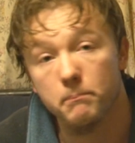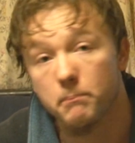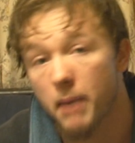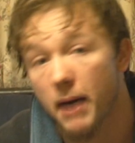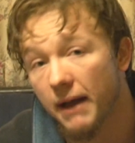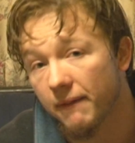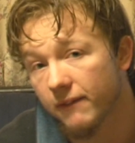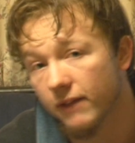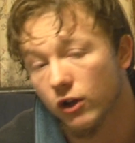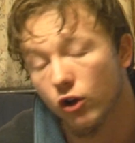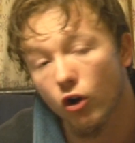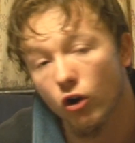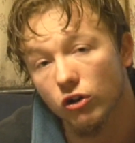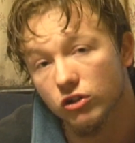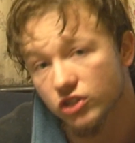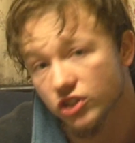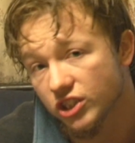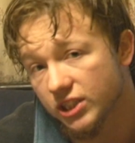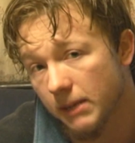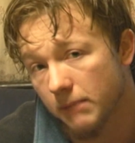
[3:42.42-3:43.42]
But the
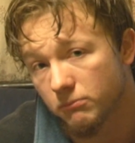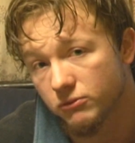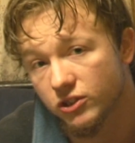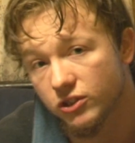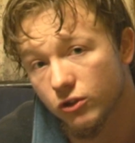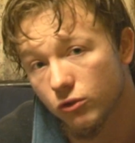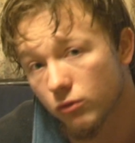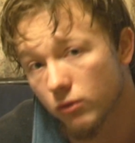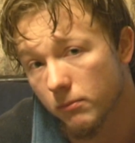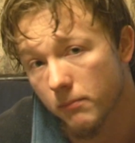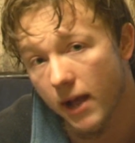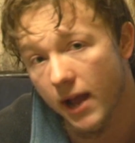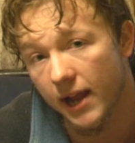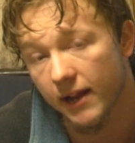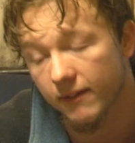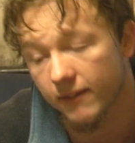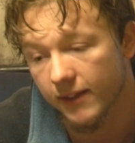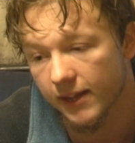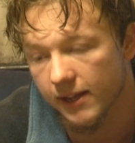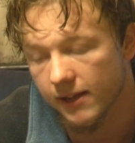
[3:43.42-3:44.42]
concept still
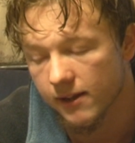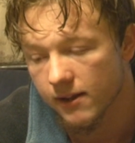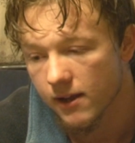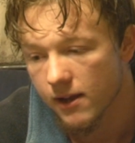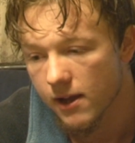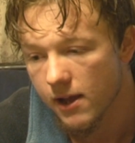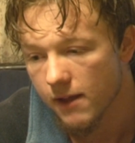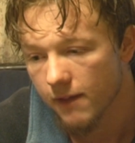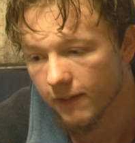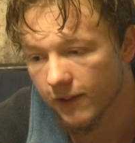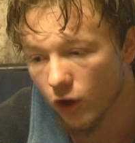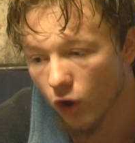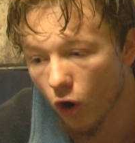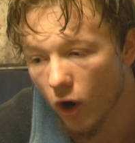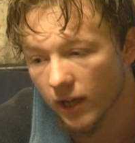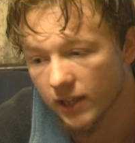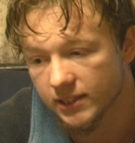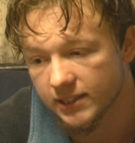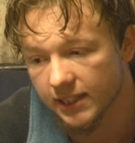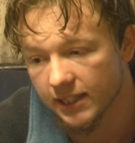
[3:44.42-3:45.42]
remained. The
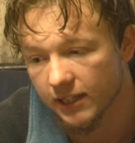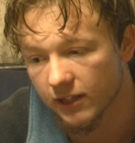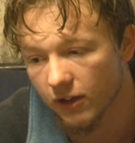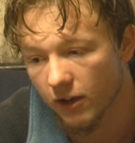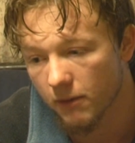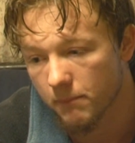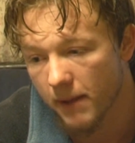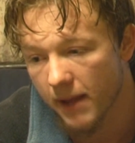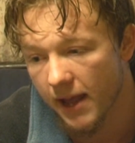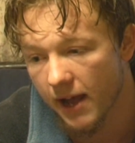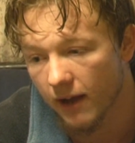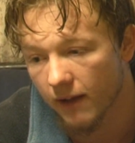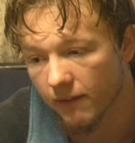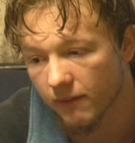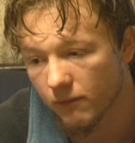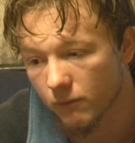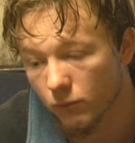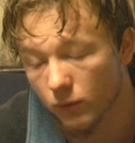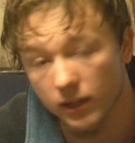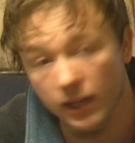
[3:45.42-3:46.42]
idea about
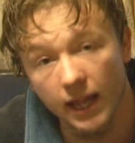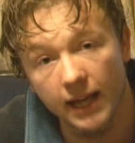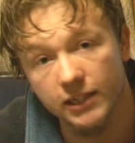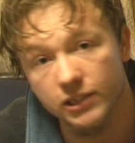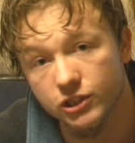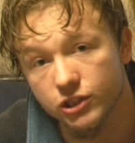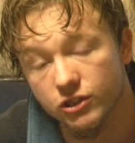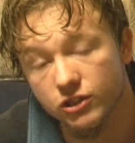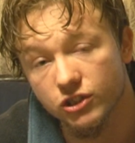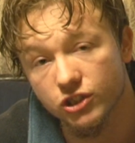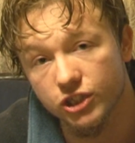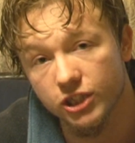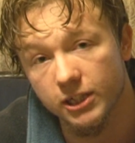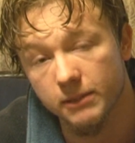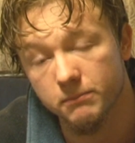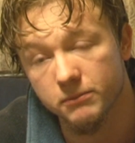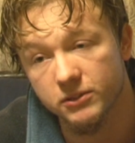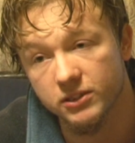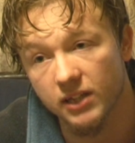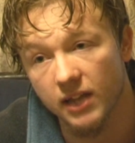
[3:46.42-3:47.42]

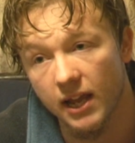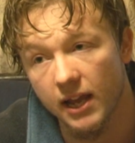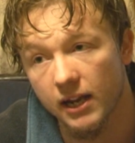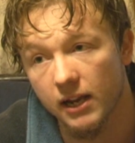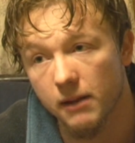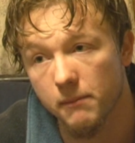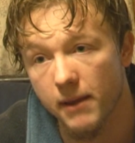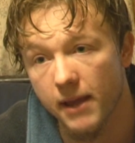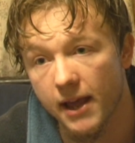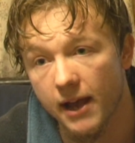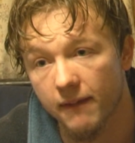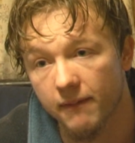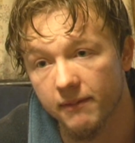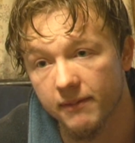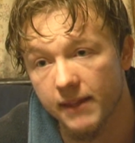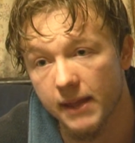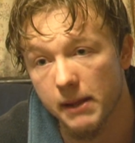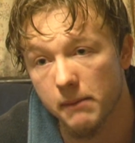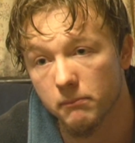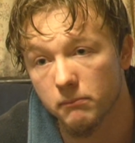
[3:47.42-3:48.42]
relationships and
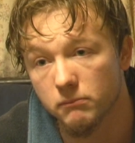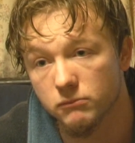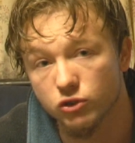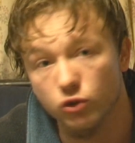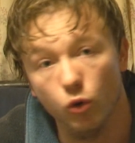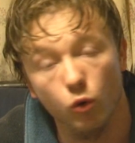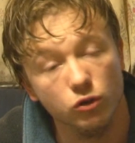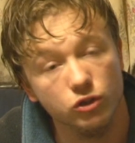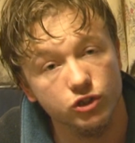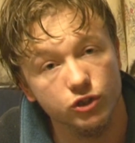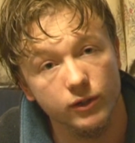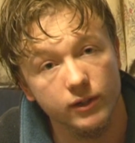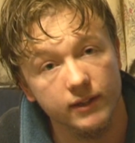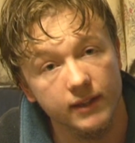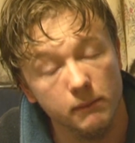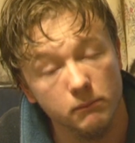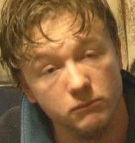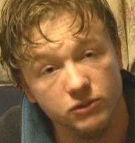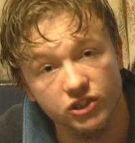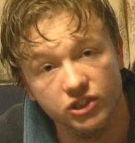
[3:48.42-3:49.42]
about them torturing
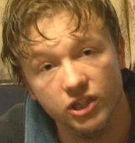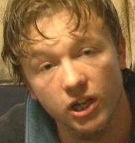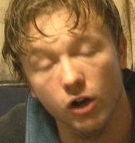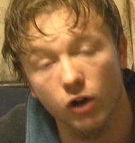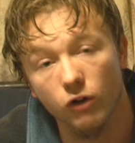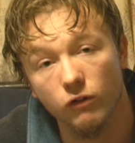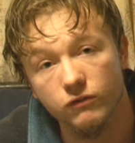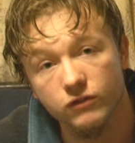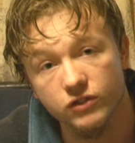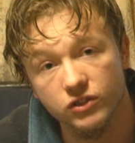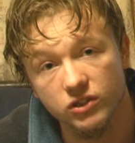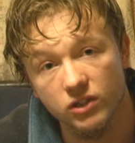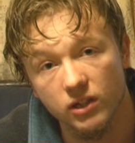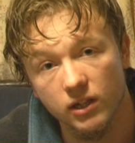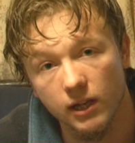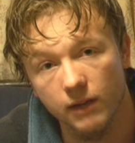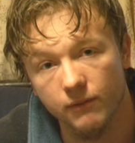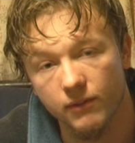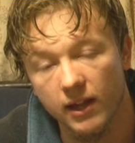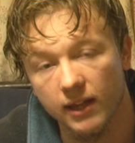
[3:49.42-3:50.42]
themselves
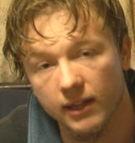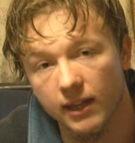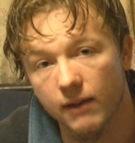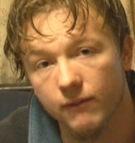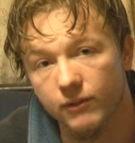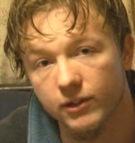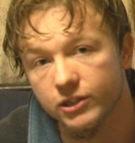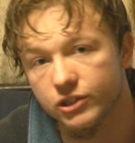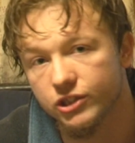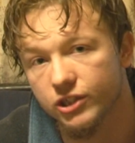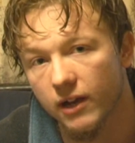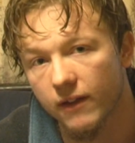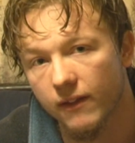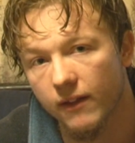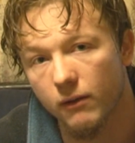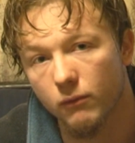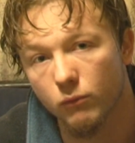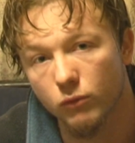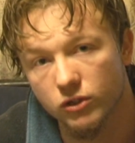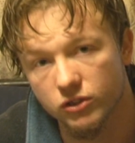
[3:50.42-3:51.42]
if they love each
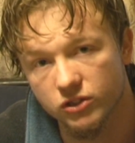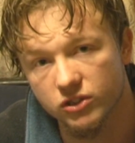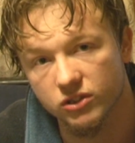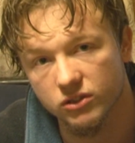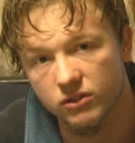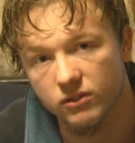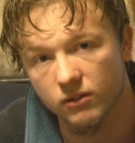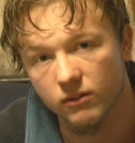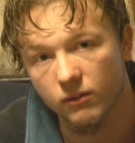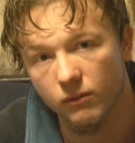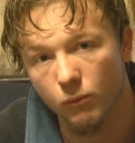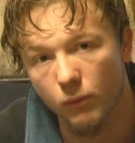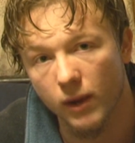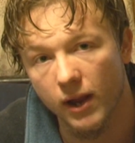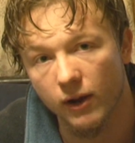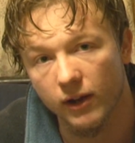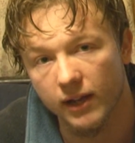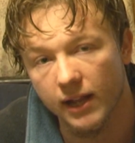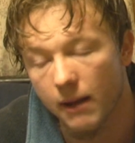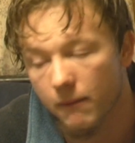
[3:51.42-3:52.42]
other was
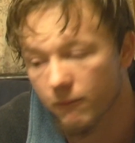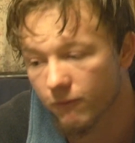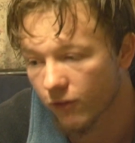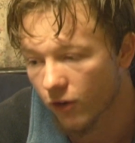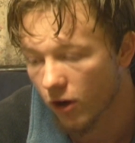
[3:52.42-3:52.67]
where it come